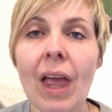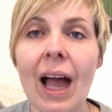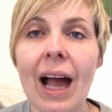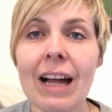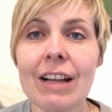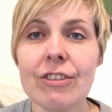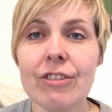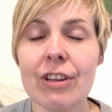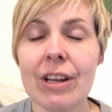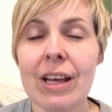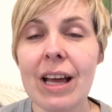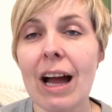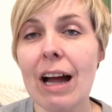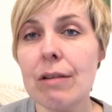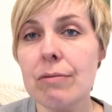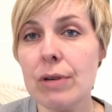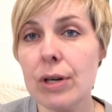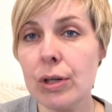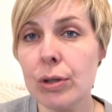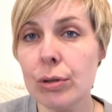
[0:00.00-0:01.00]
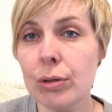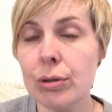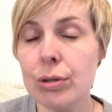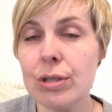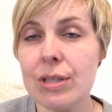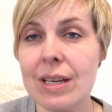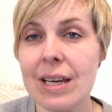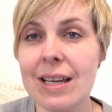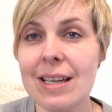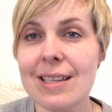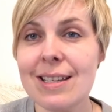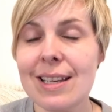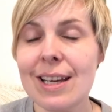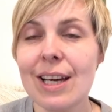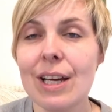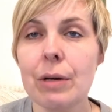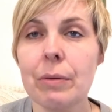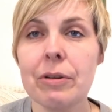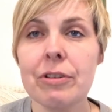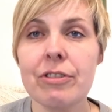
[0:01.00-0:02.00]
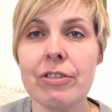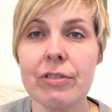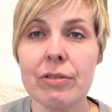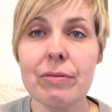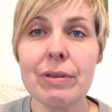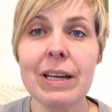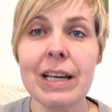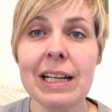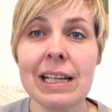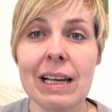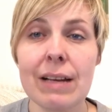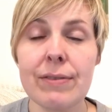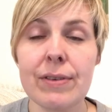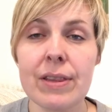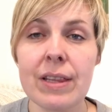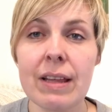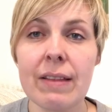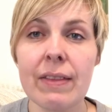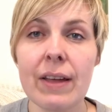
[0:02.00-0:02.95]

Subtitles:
actually, I recorded, which is a really clever thing